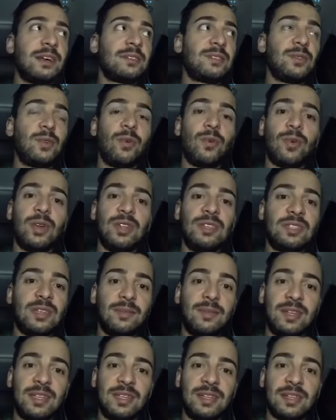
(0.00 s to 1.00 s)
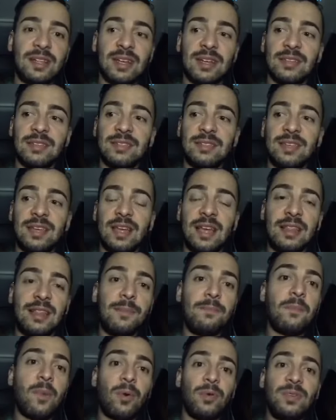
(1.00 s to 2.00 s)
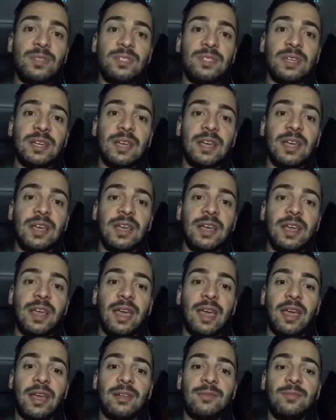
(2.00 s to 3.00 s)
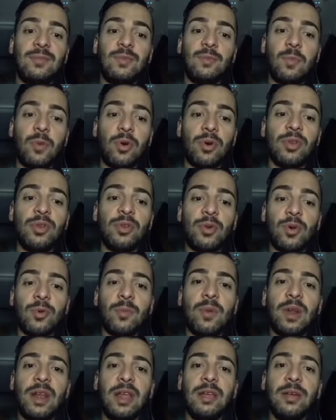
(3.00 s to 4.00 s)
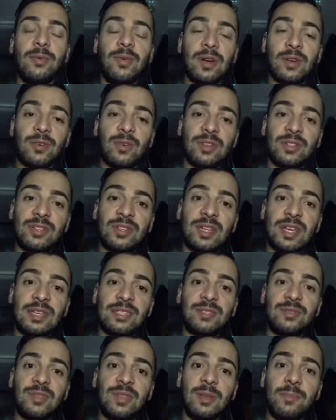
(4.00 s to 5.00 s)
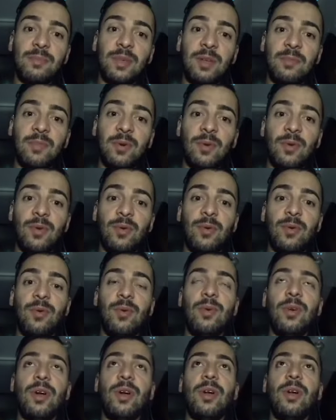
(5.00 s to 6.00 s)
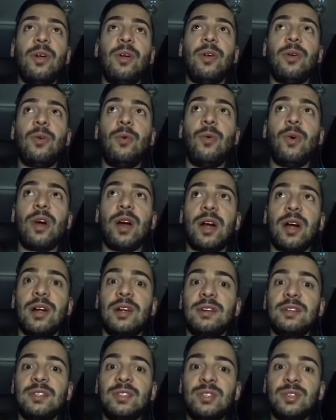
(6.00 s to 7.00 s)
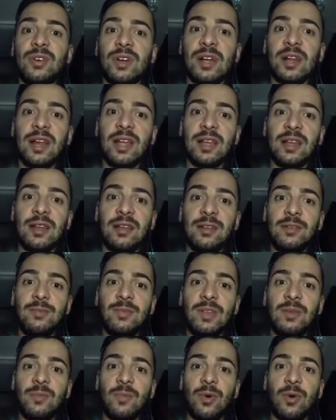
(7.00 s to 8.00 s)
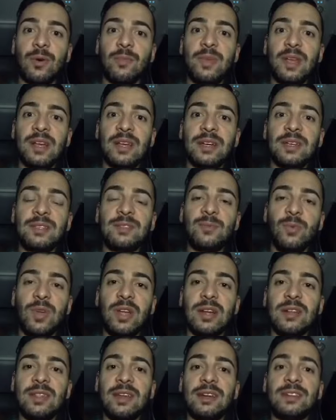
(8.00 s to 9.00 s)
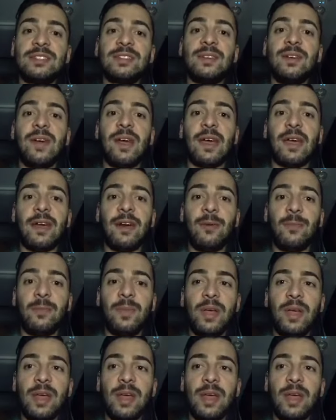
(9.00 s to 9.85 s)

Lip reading: or intermediate class at the most. And normally we are going to dance with the people who are struggling a little bit more, because we are there to help.